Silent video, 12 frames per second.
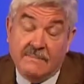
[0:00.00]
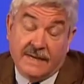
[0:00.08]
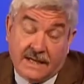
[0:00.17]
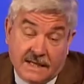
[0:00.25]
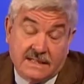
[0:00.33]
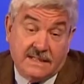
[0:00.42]

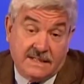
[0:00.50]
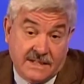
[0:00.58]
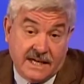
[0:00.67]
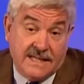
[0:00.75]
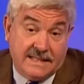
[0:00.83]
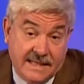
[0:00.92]
because there's
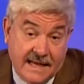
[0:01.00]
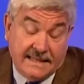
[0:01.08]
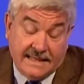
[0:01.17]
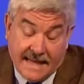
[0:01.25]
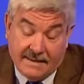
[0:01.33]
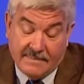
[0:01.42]
just
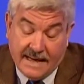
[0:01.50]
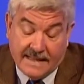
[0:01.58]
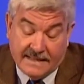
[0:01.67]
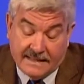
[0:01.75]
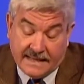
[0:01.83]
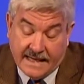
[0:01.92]
not that many
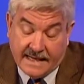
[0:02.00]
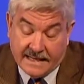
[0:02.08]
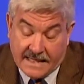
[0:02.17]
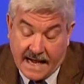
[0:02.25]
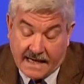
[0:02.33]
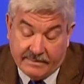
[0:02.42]
that they can
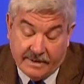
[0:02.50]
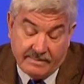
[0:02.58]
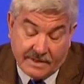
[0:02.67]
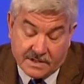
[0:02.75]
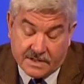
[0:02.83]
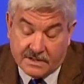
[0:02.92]
document
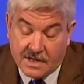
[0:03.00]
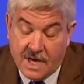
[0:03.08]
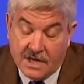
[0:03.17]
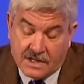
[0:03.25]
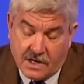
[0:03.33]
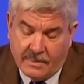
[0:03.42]
because there's
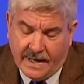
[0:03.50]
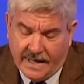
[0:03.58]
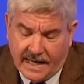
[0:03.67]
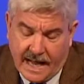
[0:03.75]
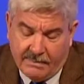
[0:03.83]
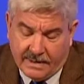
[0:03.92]
so many
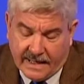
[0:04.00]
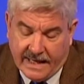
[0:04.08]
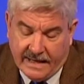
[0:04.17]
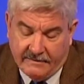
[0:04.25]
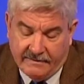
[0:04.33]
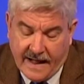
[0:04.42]

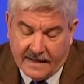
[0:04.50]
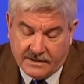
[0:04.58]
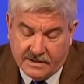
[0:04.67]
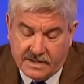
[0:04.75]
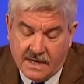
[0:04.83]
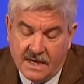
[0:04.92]
complicating
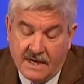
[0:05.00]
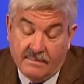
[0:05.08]
factors.